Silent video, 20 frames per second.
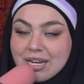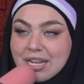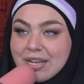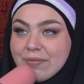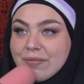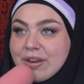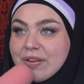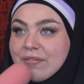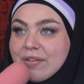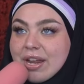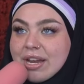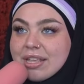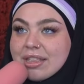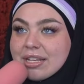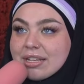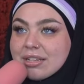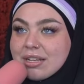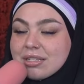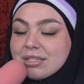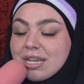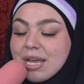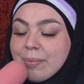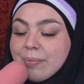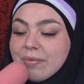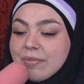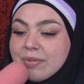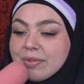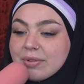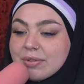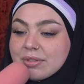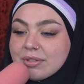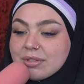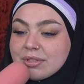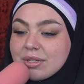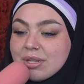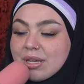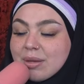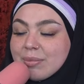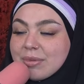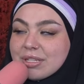And even if anything does happen
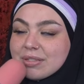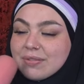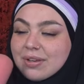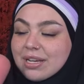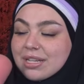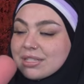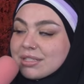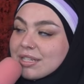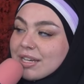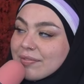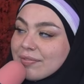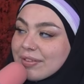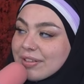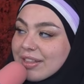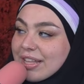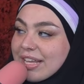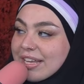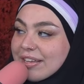to him, he's fucking set for